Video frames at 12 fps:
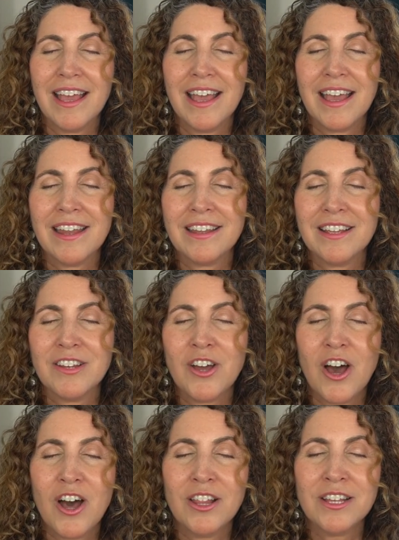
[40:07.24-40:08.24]
And
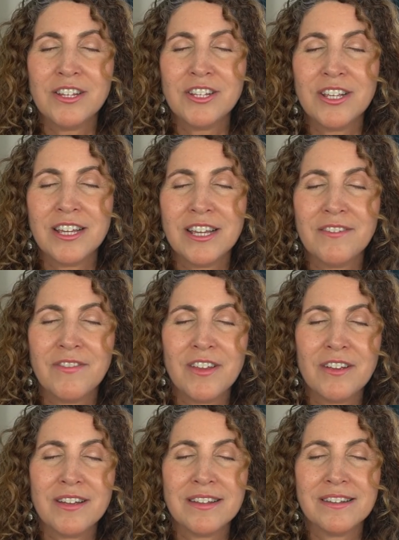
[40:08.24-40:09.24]
acknowledging if
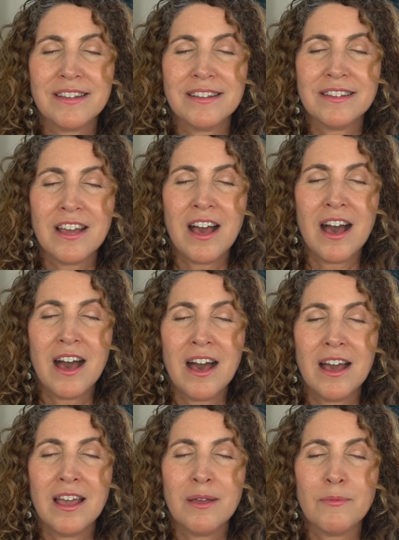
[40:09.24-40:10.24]
there is a
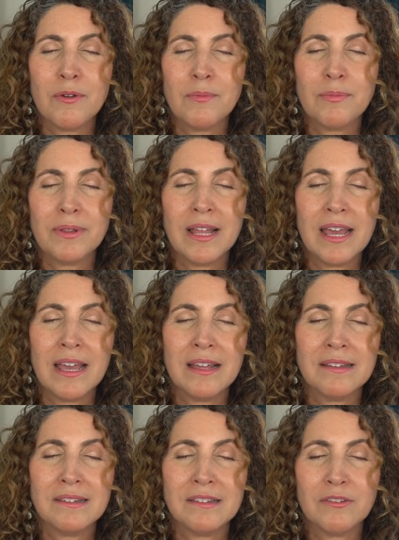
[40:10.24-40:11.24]
time or
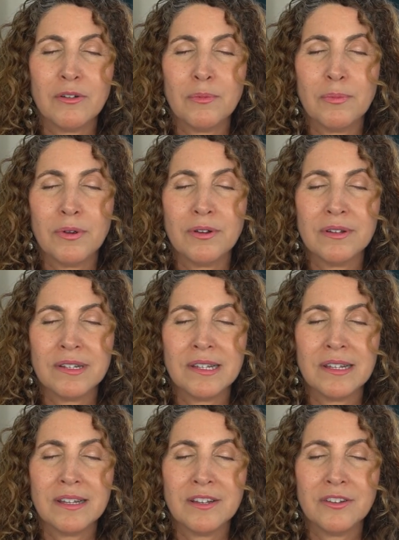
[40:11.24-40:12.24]
place or
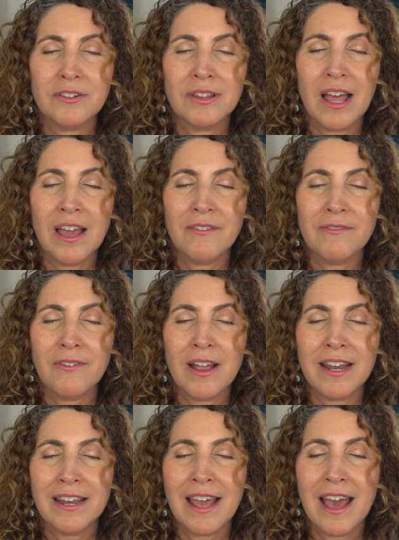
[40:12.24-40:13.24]
person in your life
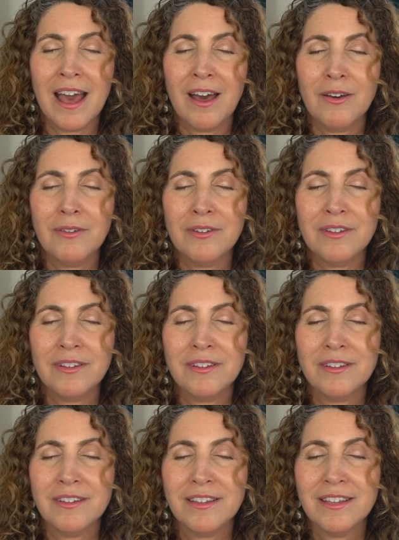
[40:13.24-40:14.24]
right now
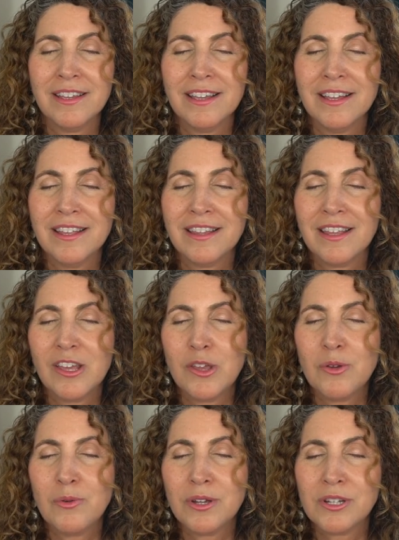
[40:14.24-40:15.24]
that
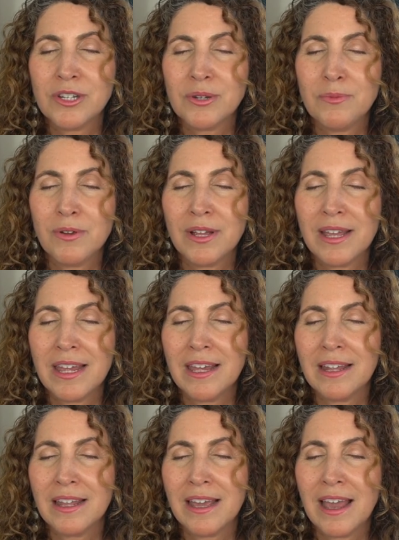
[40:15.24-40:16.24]
you wish to bring
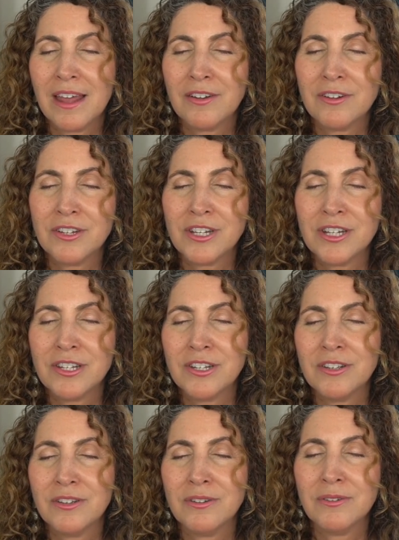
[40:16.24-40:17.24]
healing energy
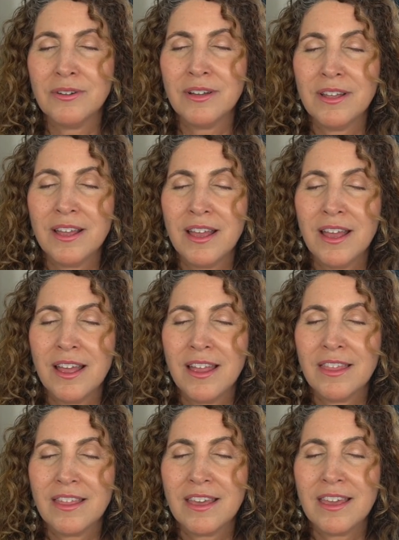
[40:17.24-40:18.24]
to,
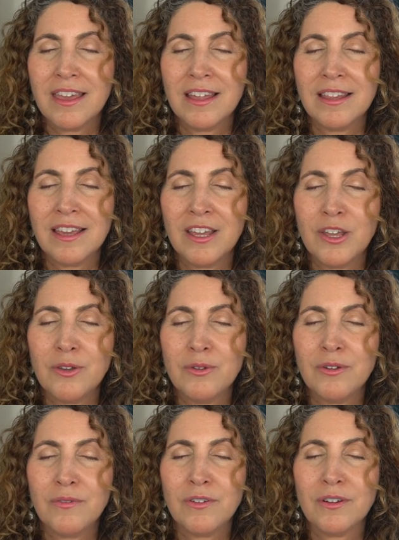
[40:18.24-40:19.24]
the healing
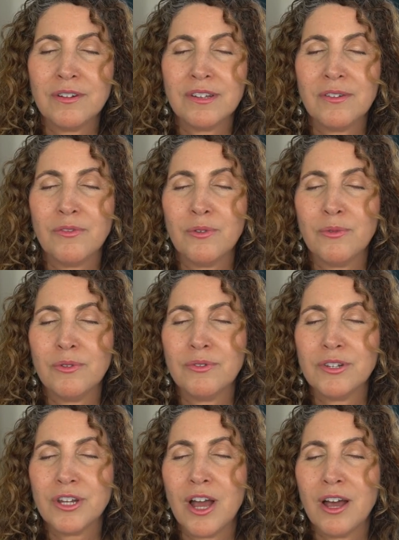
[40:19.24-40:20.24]
universe of the
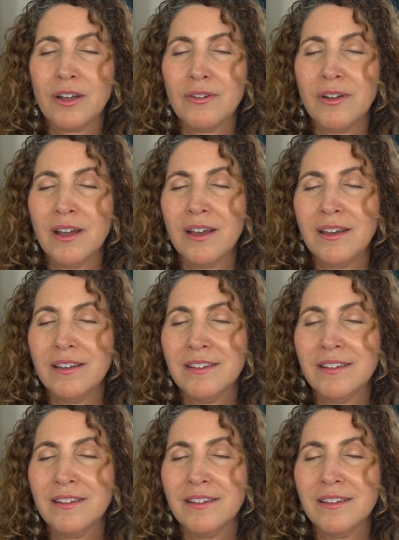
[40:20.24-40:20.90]
root chakra.